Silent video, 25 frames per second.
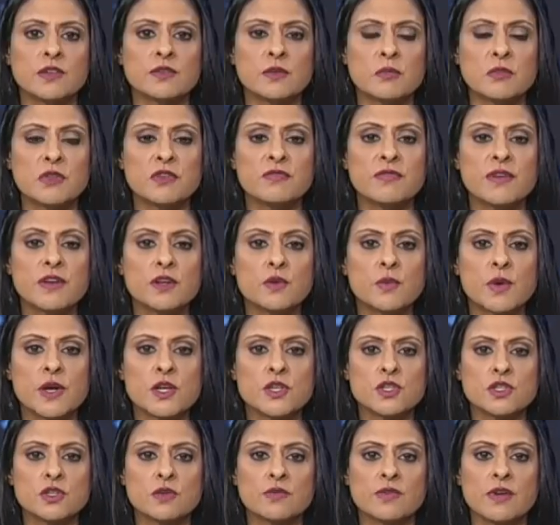He's from the
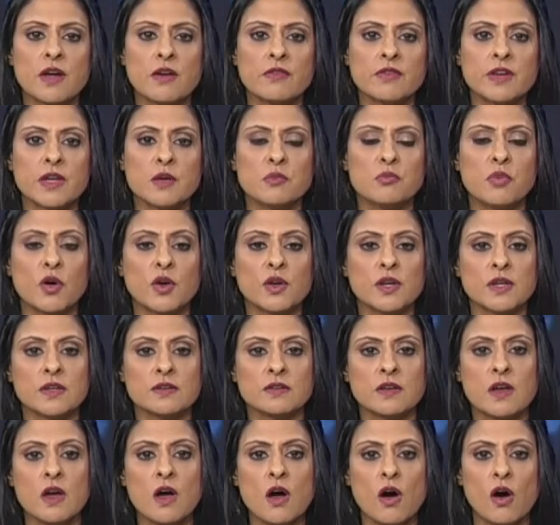Federation of Governing
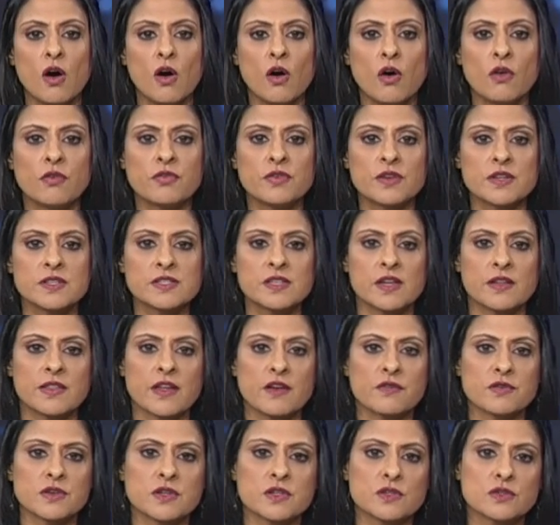Bodies of South
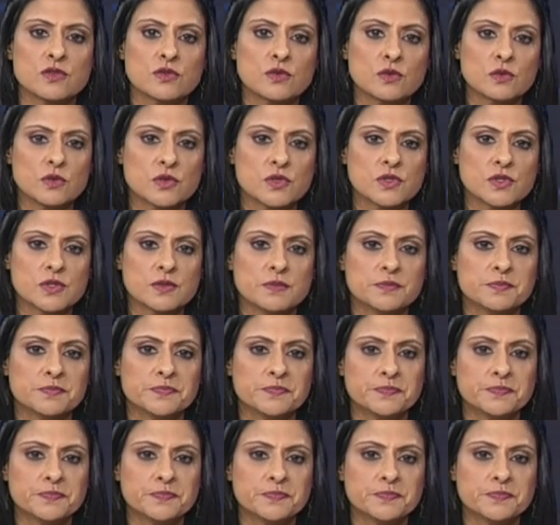African Schools.